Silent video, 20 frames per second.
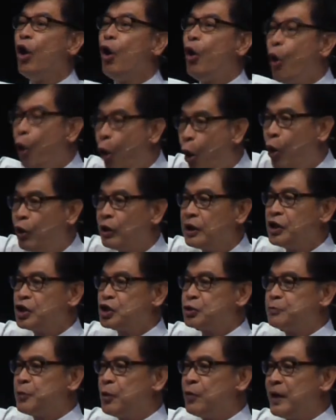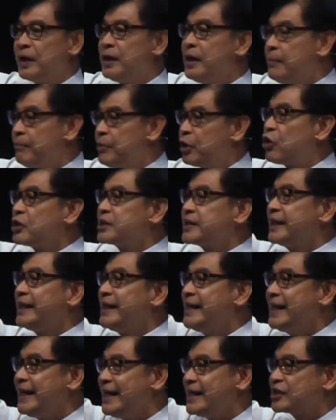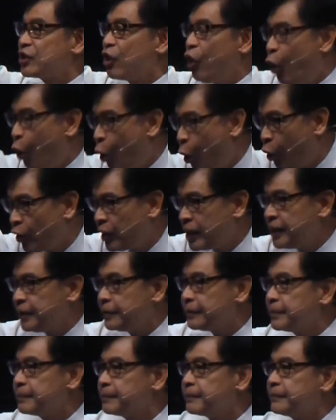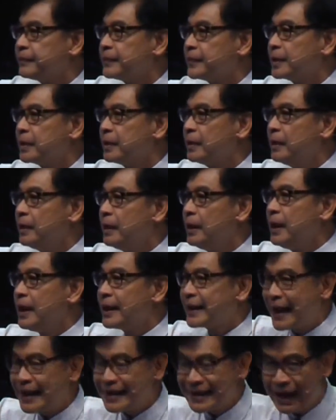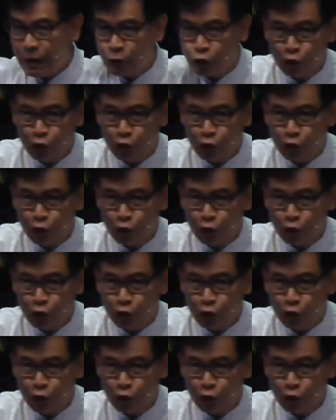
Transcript: Holy Spirit, because He is holy, can now